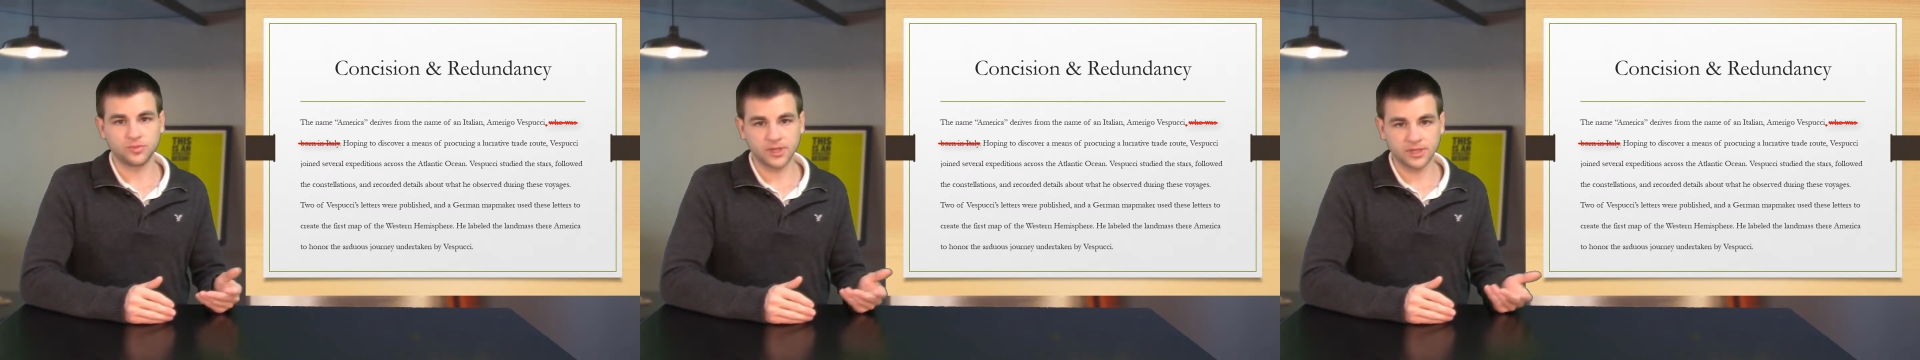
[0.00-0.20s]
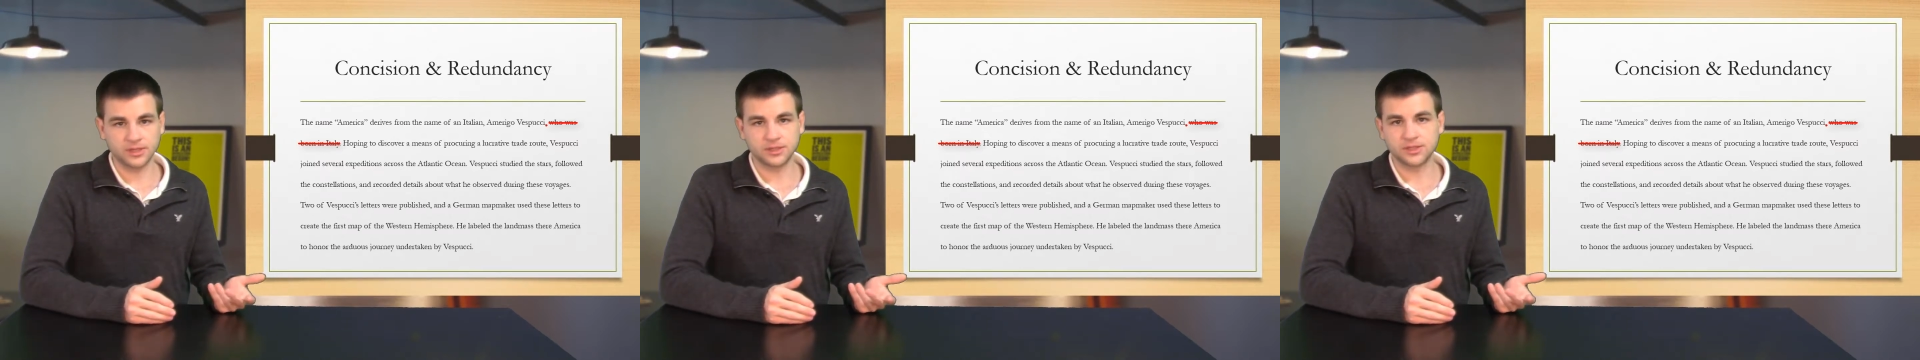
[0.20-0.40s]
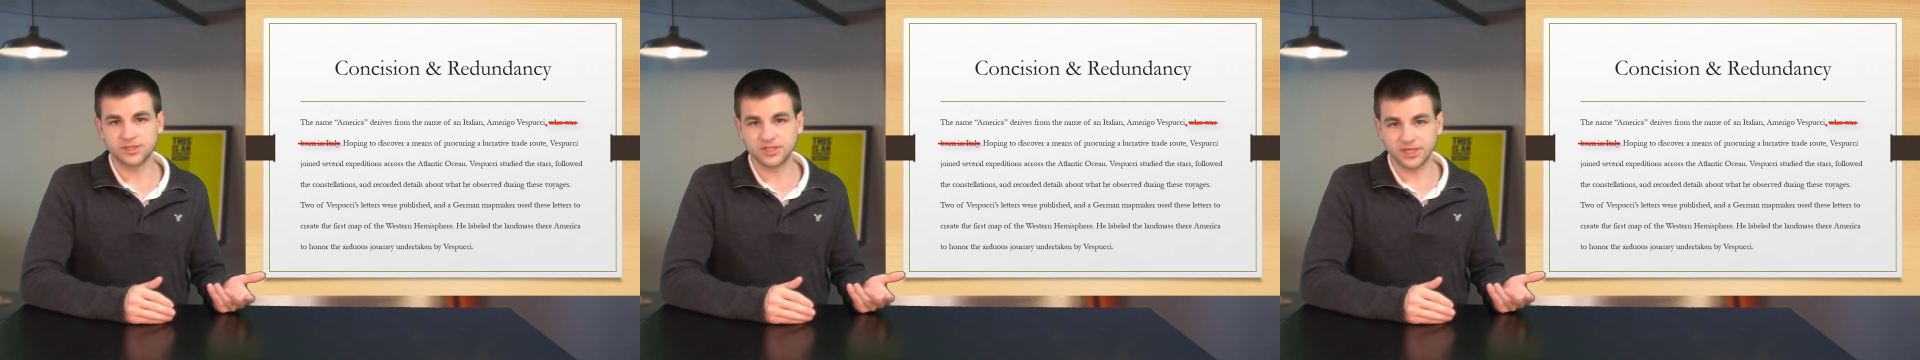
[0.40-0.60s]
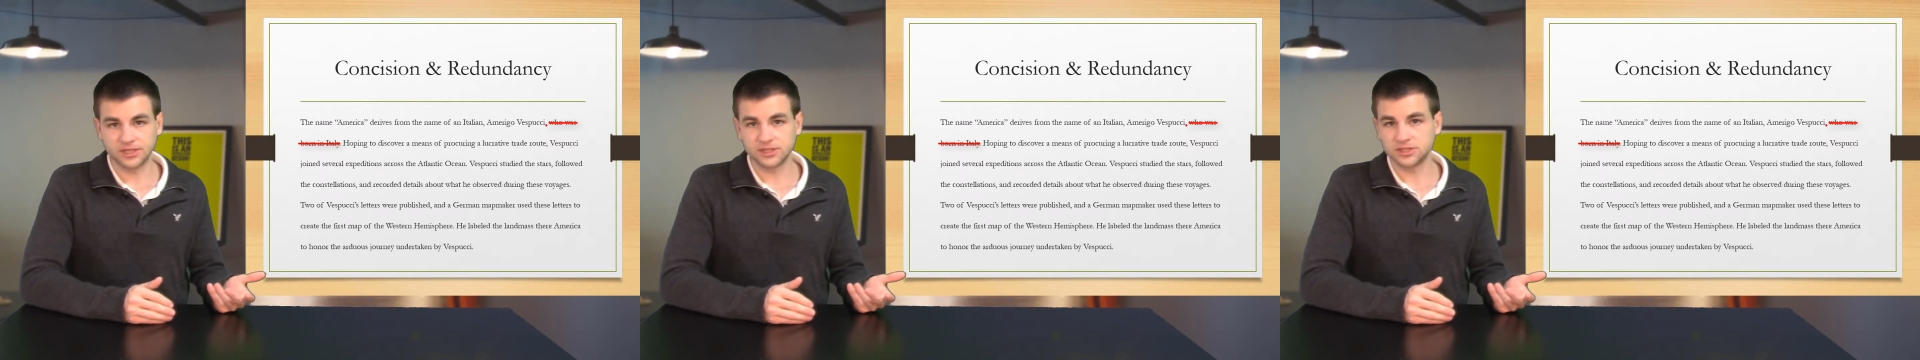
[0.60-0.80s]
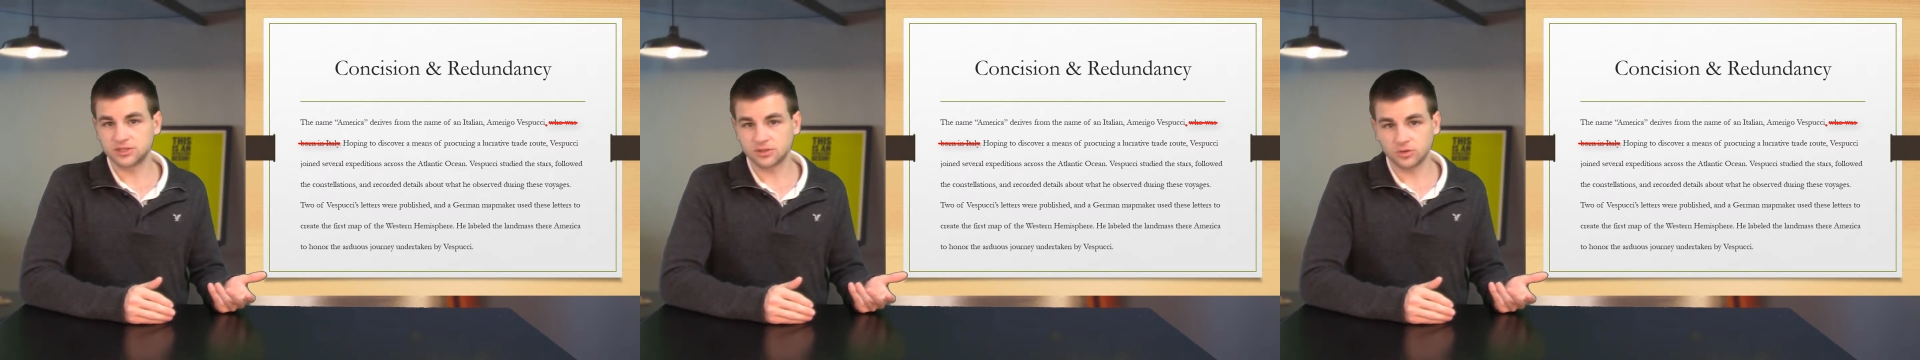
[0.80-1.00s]
end the
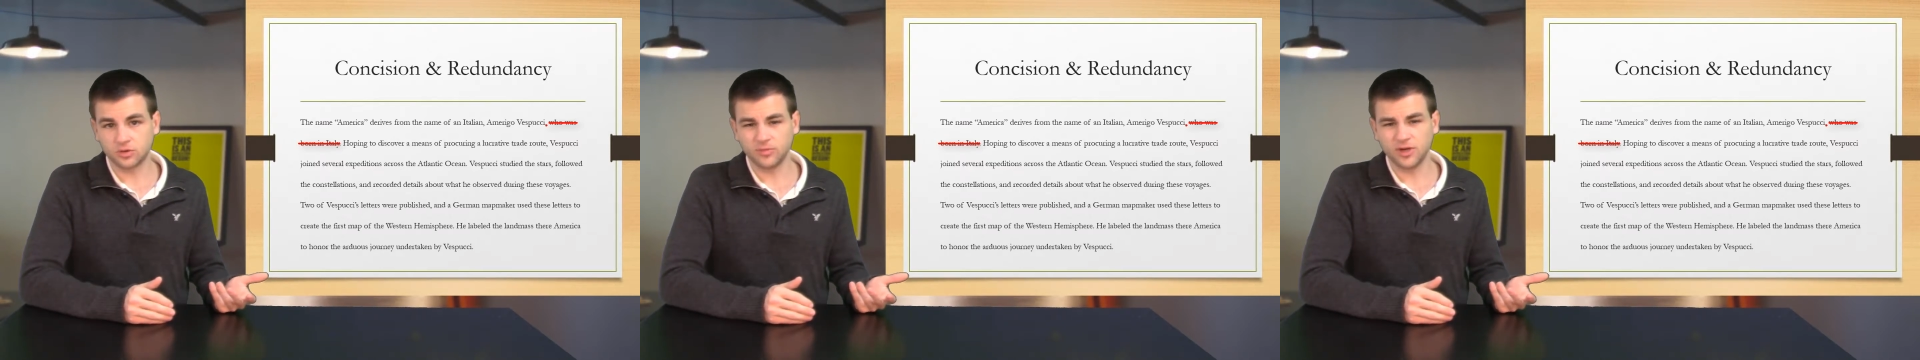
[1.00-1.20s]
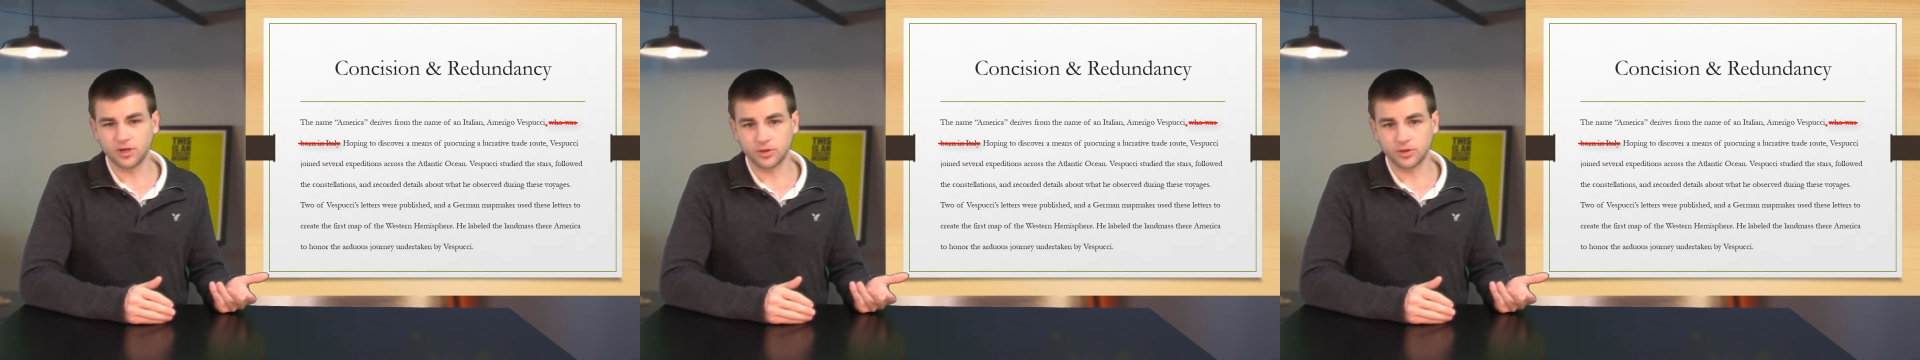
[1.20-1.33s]
sentence a little bit